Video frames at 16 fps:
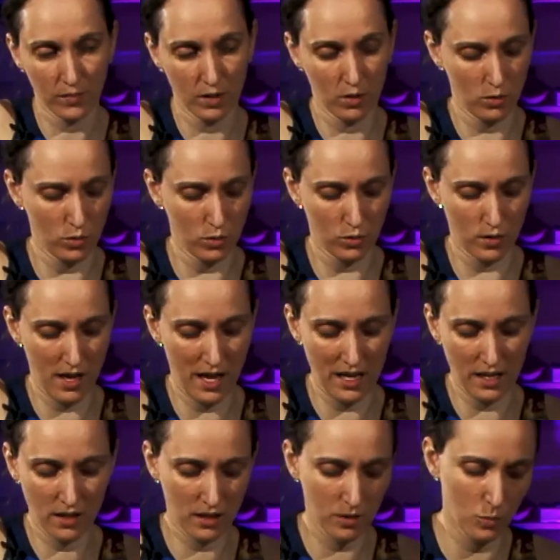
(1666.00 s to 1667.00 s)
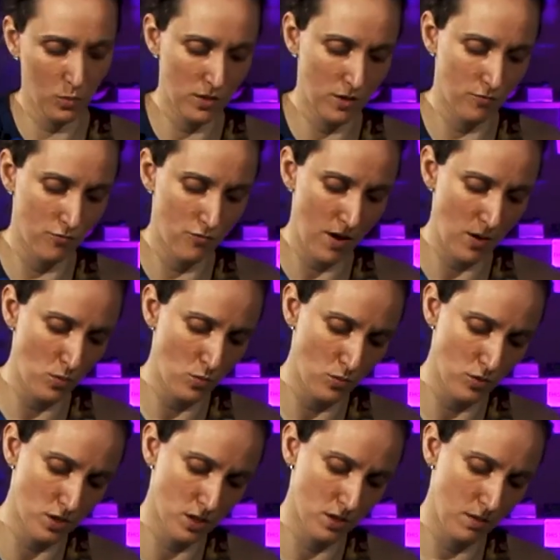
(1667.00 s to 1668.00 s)
or anything with a
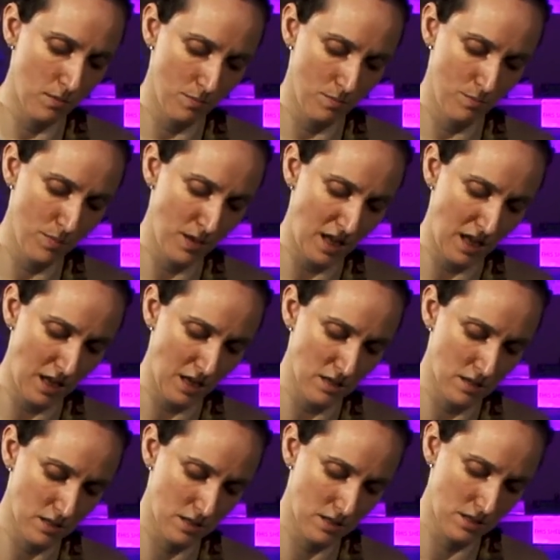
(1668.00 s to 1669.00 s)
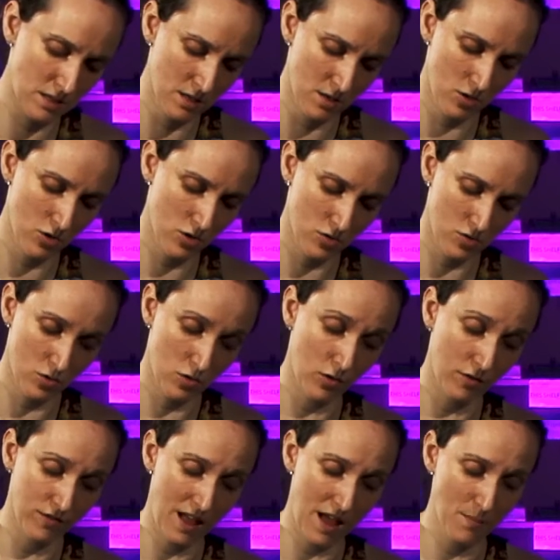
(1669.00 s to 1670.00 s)
round base or
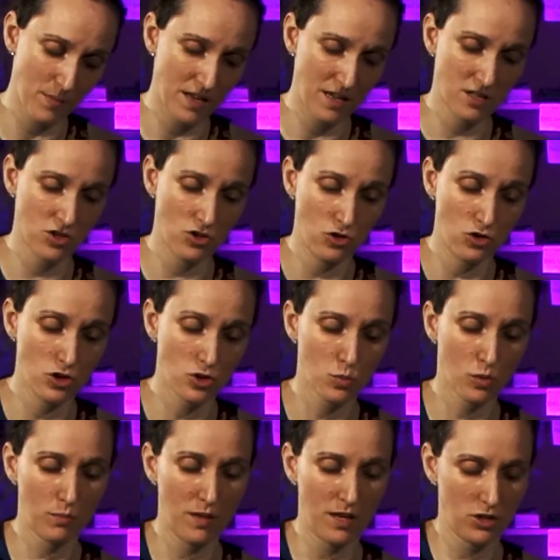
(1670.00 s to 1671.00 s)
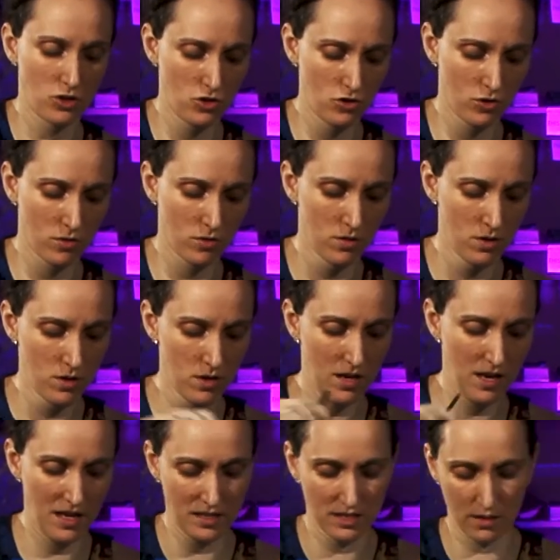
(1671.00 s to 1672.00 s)
flat base. You just want to make sure
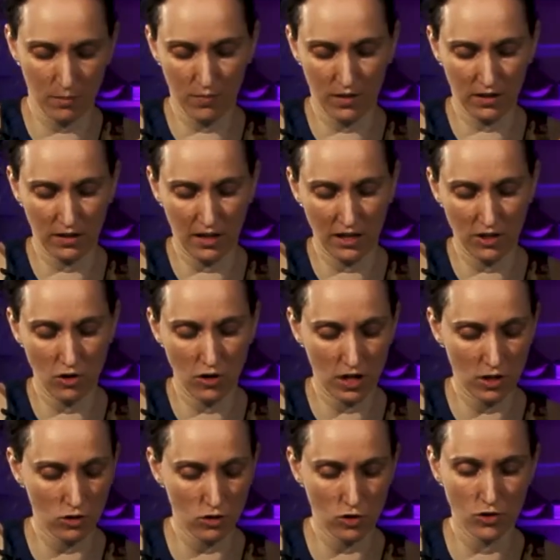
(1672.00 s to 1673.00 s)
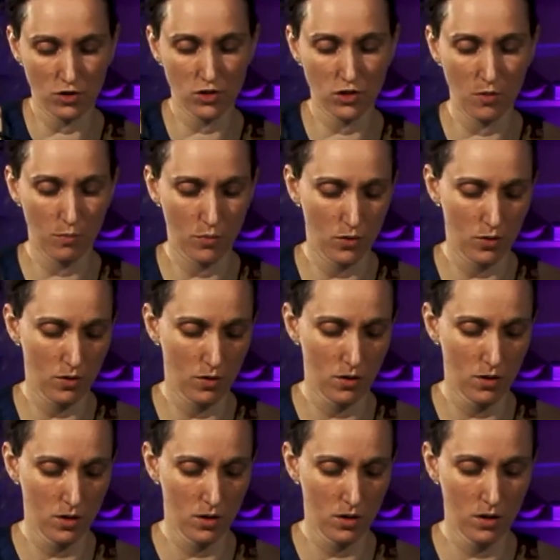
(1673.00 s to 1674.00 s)
it's something that you can use. You put
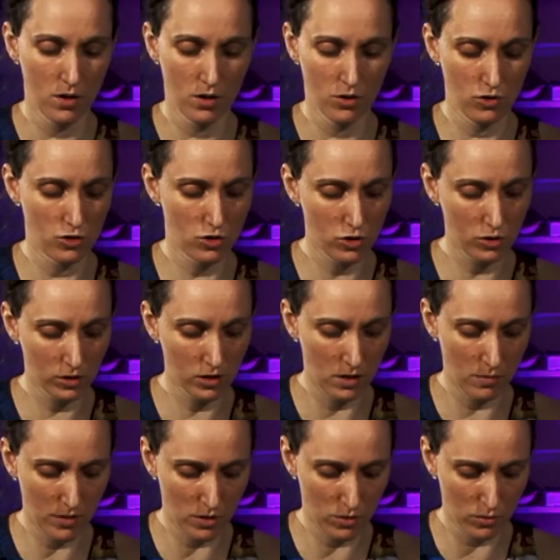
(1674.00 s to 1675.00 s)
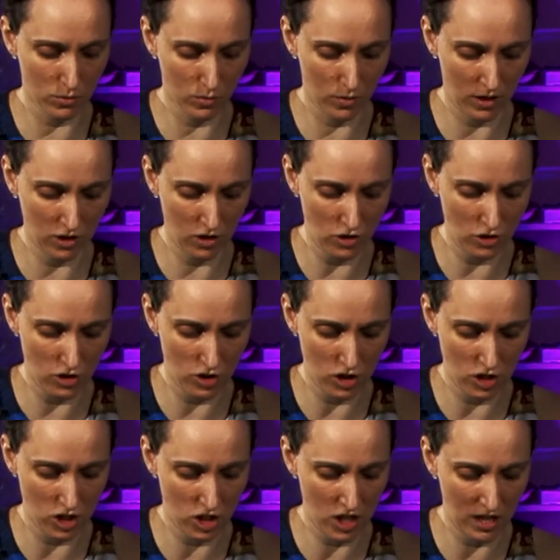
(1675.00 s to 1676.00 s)
your tool in the middle and you
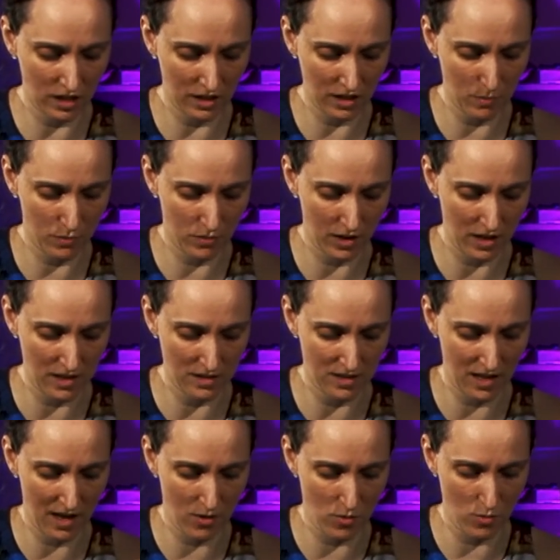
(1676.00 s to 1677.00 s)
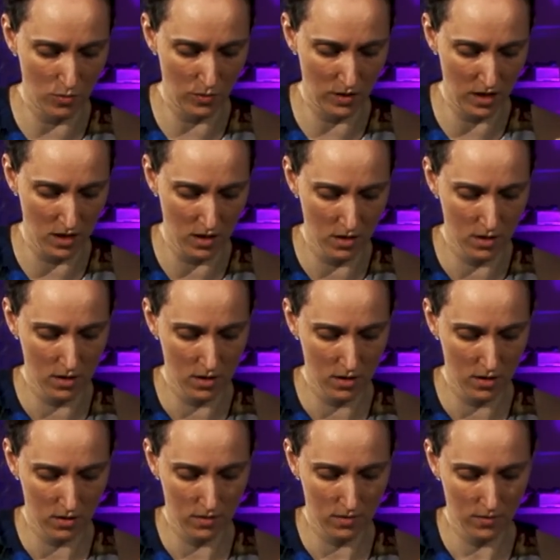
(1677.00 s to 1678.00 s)
just gently press it outway,
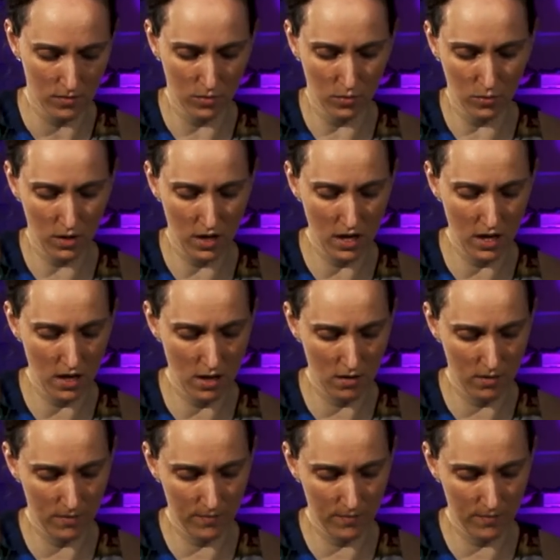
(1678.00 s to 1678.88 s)
okay?